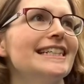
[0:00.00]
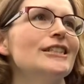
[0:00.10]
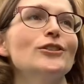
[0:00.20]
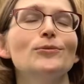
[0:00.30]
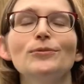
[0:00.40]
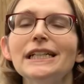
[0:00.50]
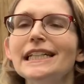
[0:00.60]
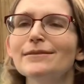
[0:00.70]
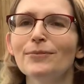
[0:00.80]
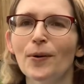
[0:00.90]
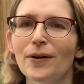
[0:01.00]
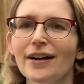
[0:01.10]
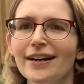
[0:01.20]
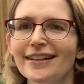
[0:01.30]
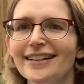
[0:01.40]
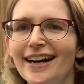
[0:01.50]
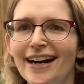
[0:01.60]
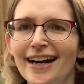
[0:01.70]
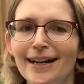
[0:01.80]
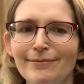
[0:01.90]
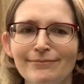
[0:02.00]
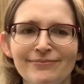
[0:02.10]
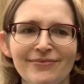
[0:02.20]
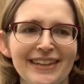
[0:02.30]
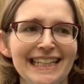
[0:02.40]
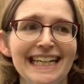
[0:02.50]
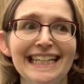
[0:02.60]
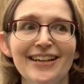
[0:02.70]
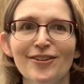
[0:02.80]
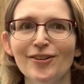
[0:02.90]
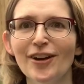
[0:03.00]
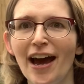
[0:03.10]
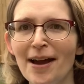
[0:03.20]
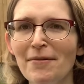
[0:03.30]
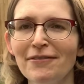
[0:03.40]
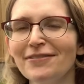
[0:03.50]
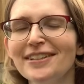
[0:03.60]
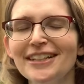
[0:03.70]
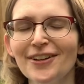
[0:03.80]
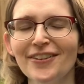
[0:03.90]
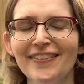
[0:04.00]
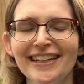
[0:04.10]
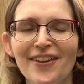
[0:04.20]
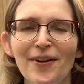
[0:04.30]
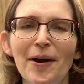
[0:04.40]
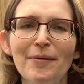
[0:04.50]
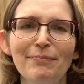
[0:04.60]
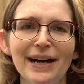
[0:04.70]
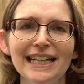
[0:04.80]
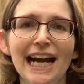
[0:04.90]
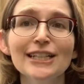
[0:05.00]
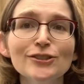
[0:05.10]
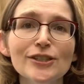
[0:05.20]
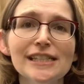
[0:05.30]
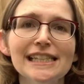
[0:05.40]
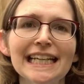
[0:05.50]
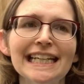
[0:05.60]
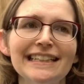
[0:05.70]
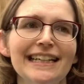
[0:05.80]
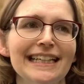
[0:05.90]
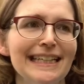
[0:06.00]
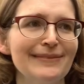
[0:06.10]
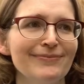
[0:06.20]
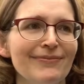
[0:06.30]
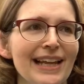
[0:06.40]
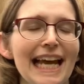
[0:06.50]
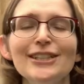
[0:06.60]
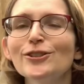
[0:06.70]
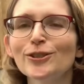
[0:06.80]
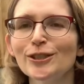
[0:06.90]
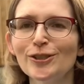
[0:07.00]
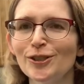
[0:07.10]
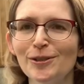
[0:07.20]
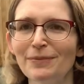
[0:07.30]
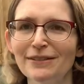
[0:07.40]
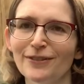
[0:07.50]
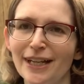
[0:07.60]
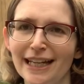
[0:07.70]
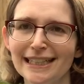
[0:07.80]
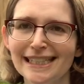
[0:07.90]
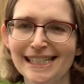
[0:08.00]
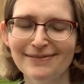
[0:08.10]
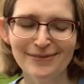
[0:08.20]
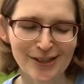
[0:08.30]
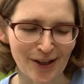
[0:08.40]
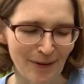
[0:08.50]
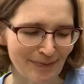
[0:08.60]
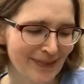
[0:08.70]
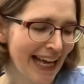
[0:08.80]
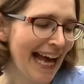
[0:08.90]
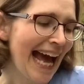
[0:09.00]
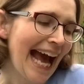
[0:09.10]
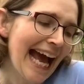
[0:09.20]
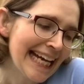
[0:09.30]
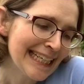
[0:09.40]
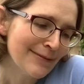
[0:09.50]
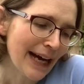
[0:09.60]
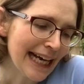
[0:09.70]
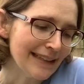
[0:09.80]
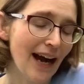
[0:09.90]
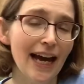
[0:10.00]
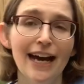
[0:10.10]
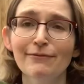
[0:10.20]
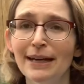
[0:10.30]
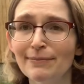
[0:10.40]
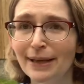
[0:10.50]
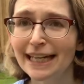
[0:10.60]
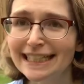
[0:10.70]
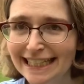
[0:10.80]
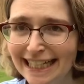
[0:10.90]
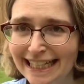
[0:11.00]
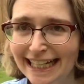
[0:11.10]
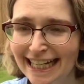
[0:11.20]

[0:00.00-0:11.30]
to read more than any other time of year than the other, but I just think like it shouldn't just be for kids. So anyway, I have my picnic